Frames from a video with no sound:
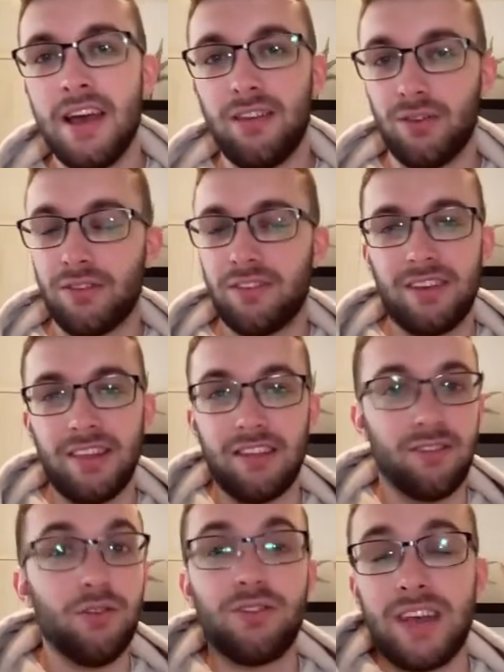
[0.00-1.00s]
It's not to say that
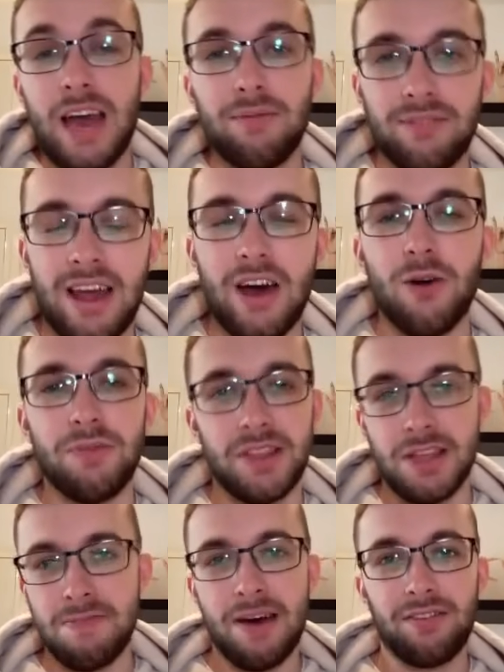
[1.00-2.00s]
there's no scams now, but
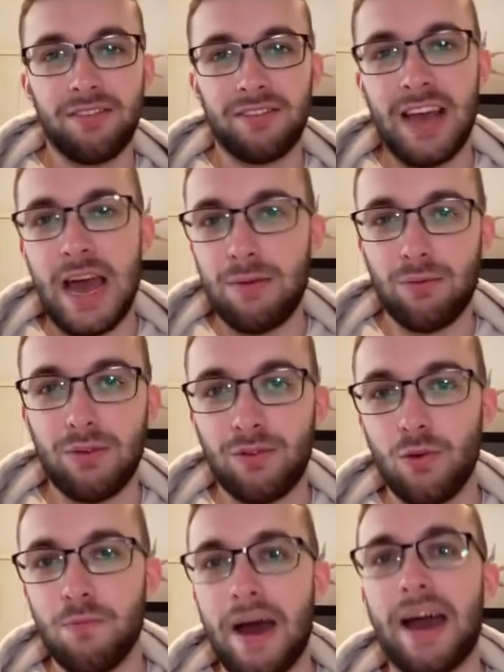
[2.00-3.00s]
the amount of scams we
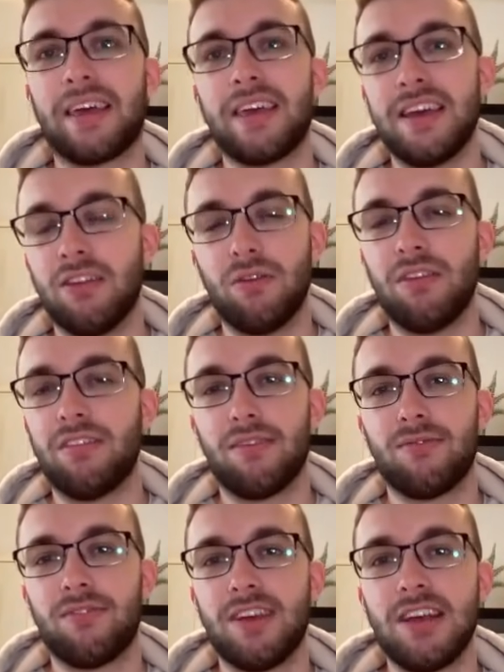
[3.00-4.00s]
saw back in
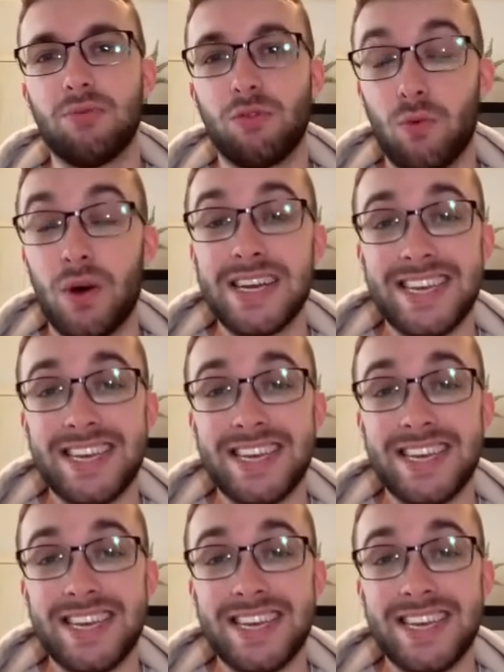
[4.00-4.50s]
2017 was quite